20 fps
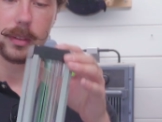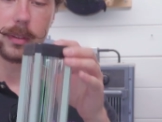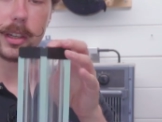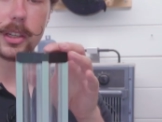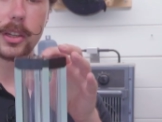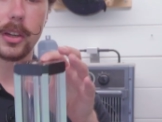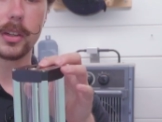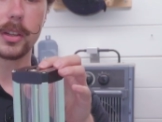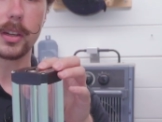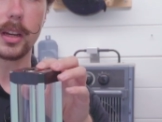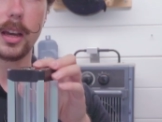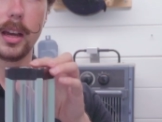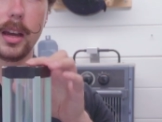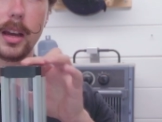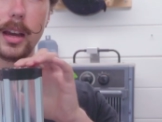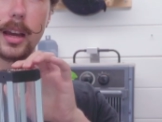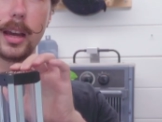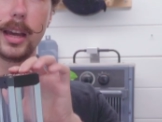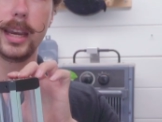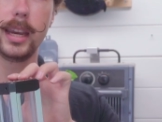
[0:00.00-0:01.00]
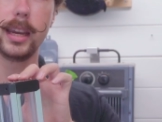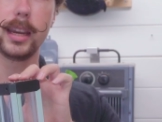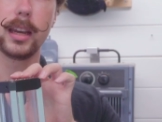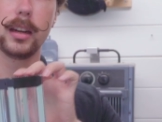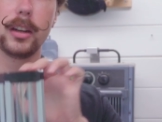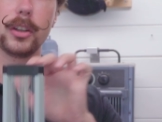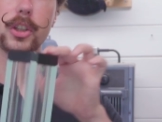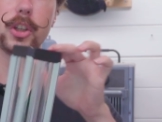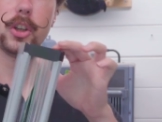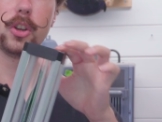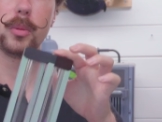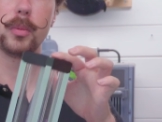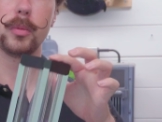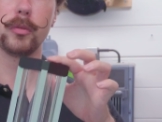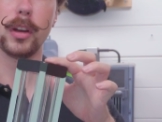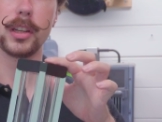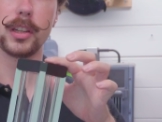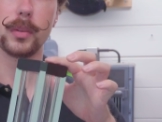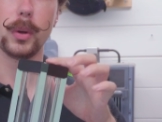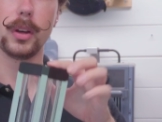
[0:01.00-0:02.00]
this is a heat killer tube
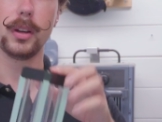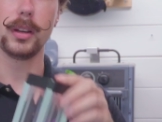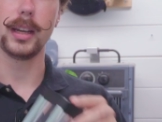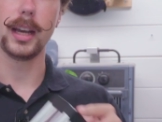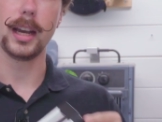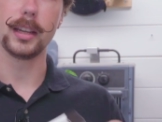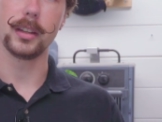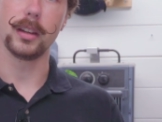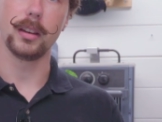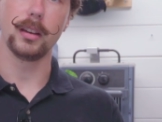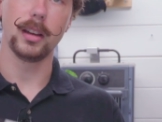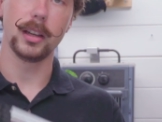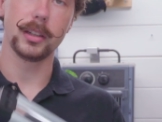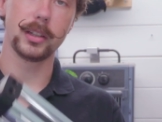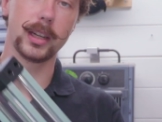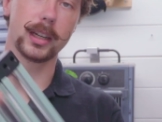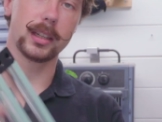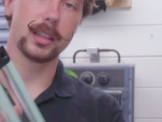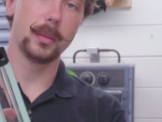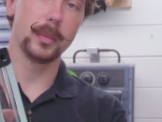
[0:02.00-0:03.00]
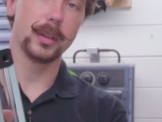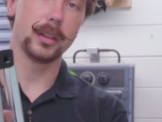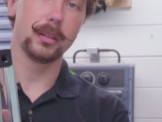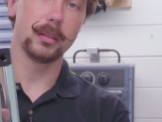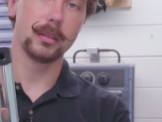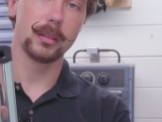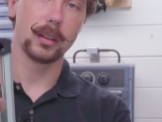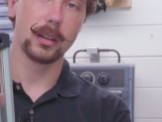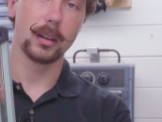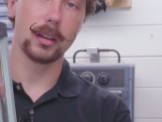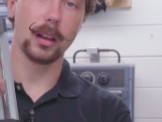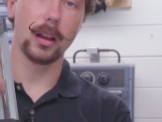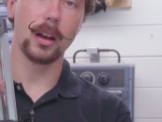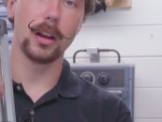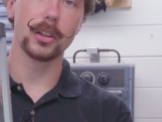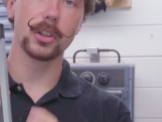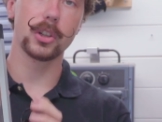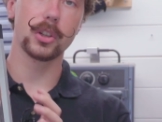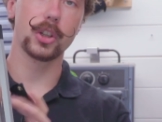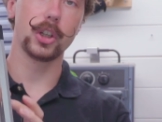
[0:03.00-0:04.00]
reservoir. It has a sixty mil
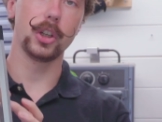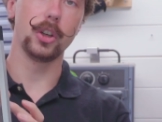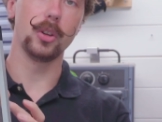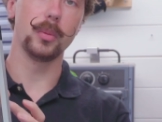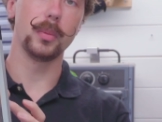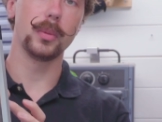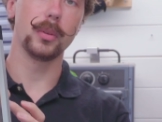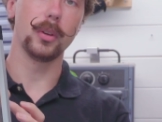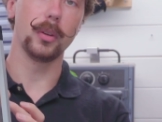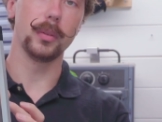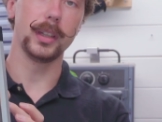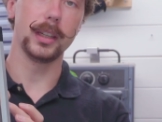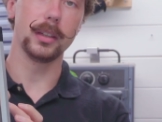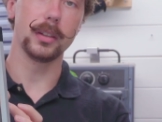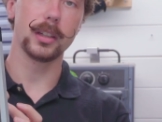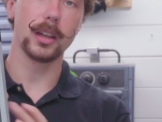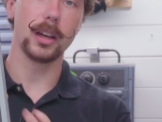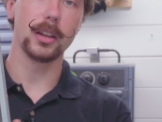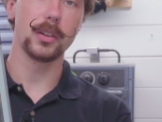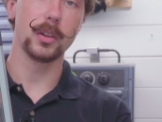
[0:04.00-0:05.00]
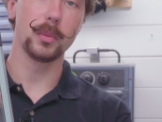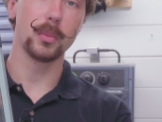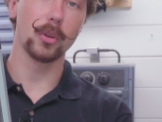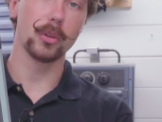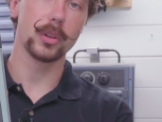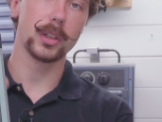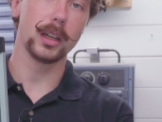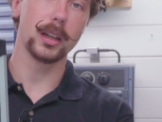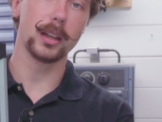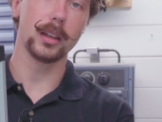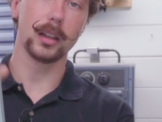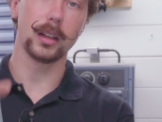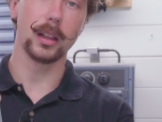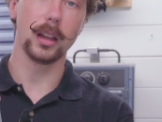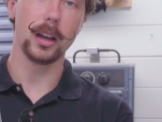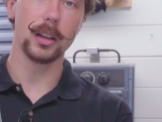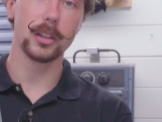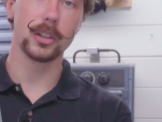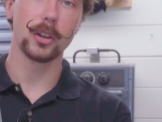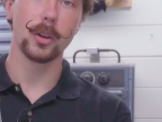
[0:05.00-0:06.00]
glass tube on the inside. So it's borosilicate
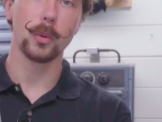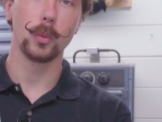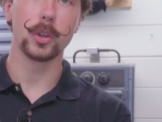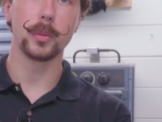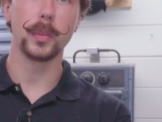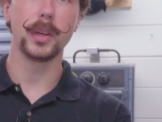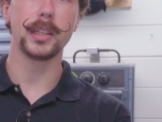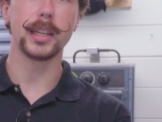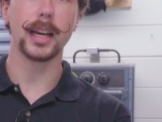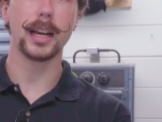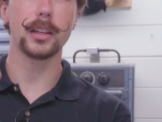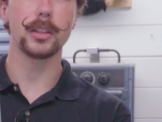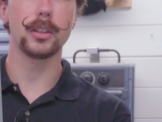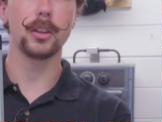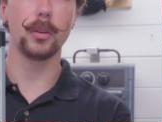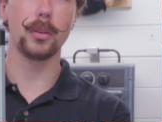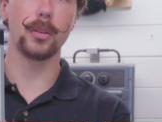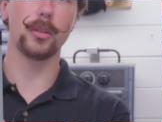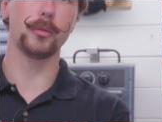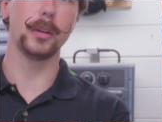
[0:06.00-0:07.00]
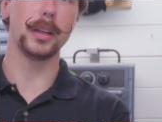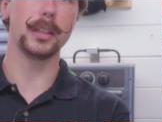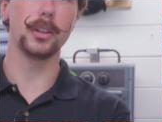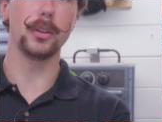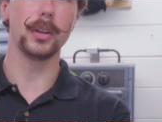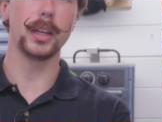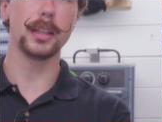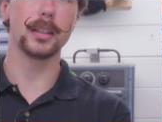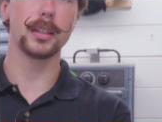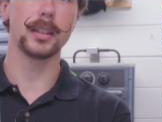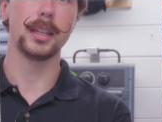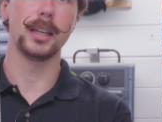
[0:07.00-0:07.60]
glass, which means it has no threads on it.